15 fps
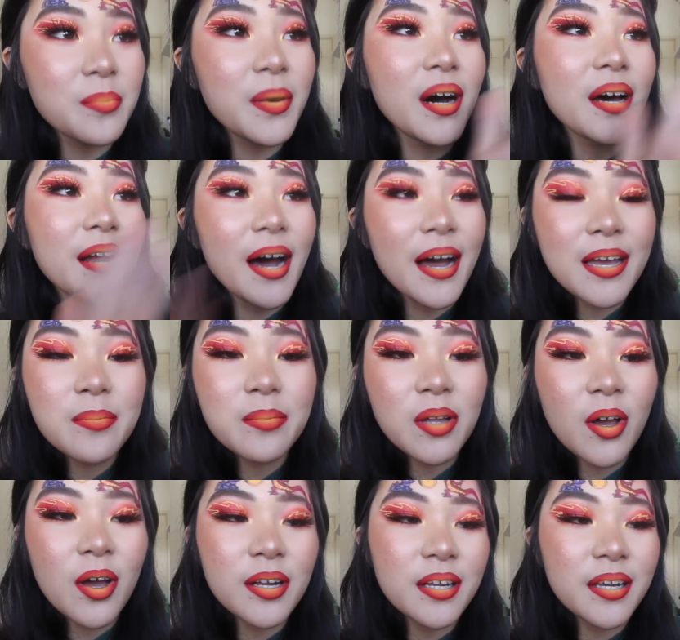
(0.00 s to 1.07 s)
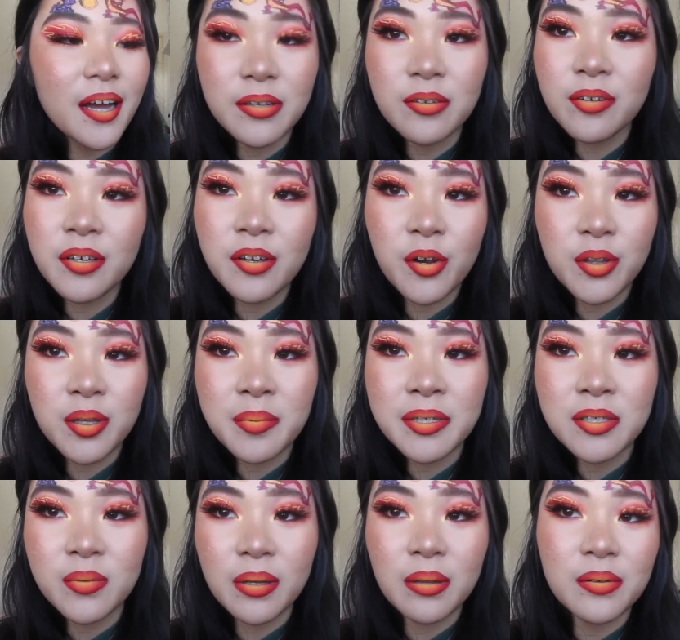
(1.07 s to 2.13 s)
But I am learning. I've literally only
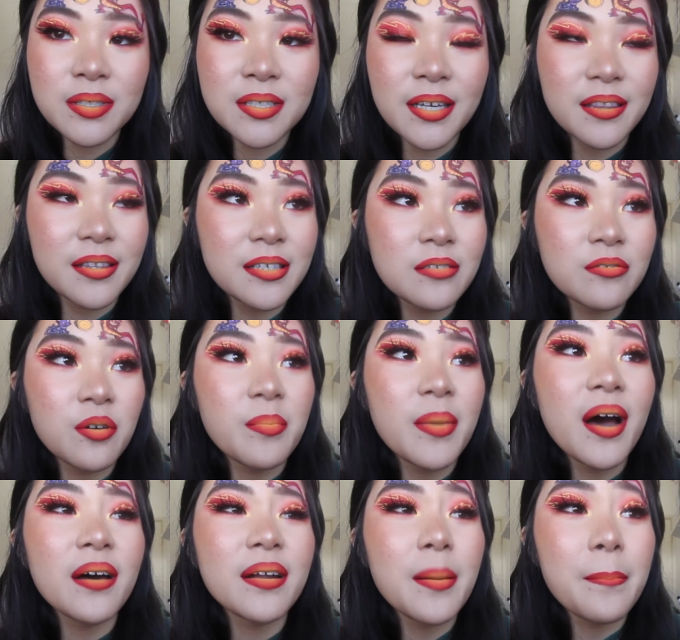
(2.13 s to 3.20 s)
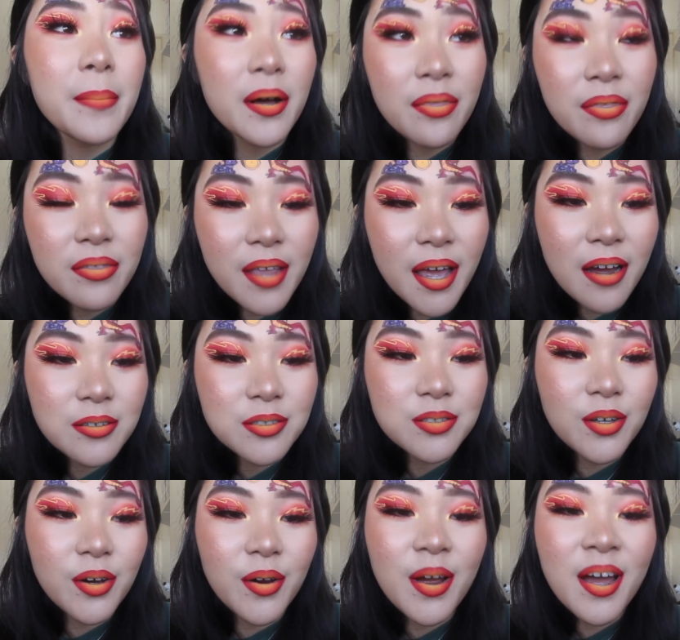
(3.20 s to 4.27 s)
been doing looks like this for about a month now,
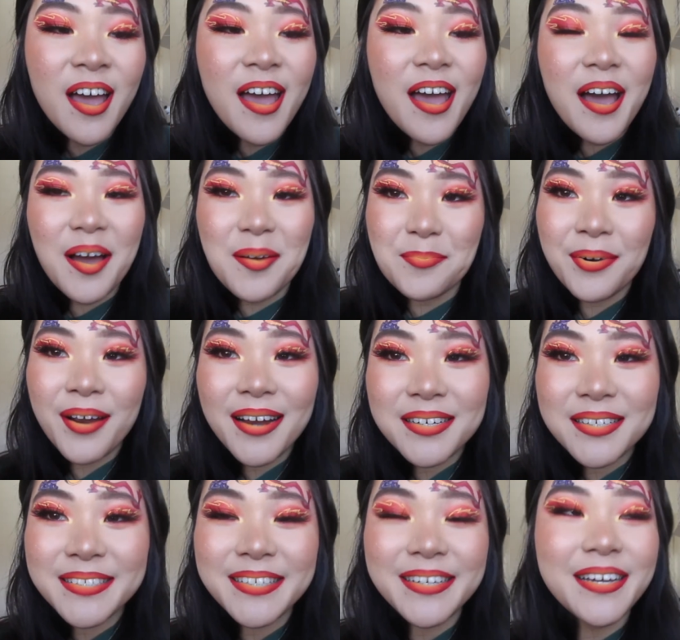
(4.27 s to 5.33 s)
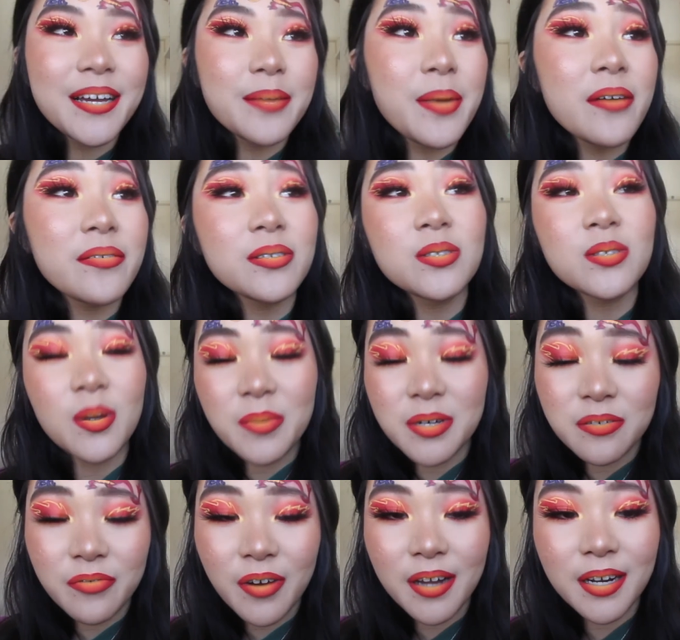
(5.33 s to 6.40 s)
so I'm practicing. I'm having so
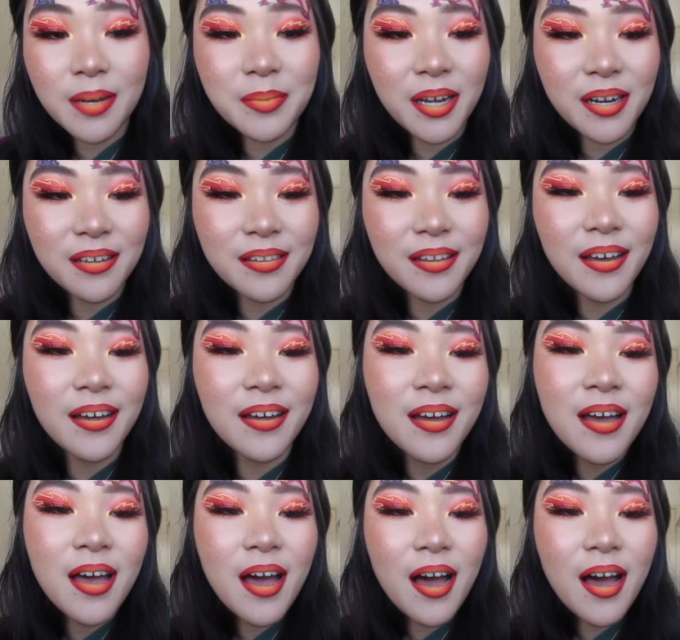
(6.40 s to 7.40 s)
much fun. I'm getting there.